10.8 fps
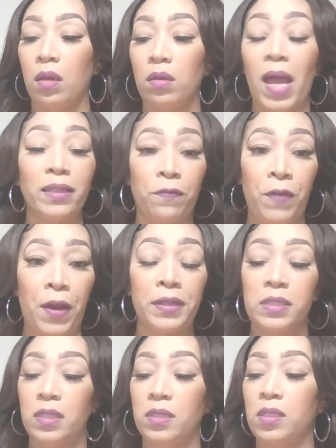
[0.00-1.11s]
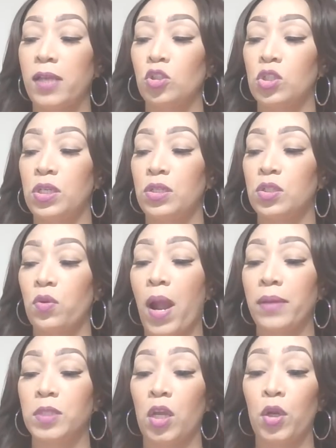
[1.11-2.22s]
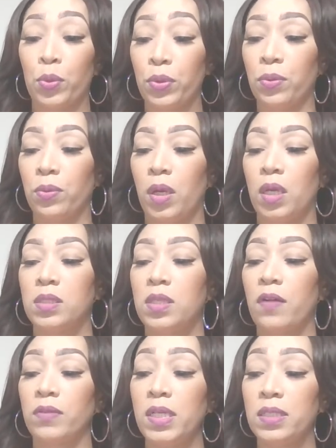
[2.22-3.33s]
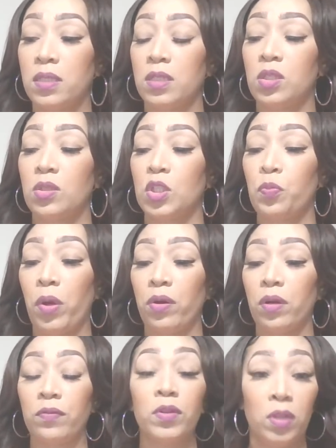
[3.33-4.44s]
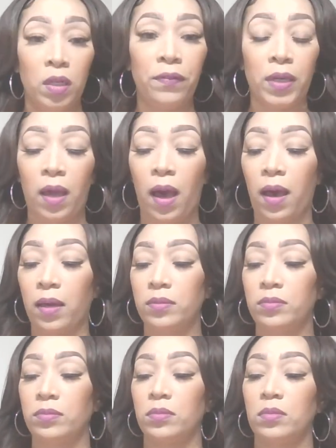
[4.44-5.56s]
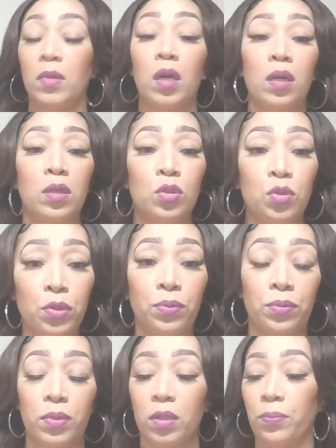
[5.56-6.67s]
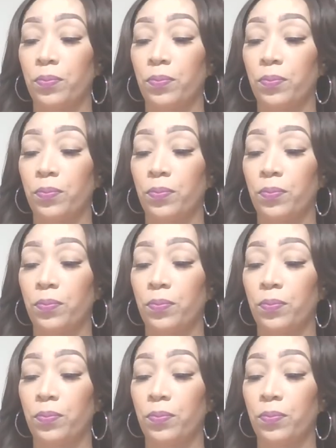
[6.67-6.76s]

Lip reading: like the Pharisees, Sadducees, scribes, and crew, instead of listening to the Spirit of the living God. Truth.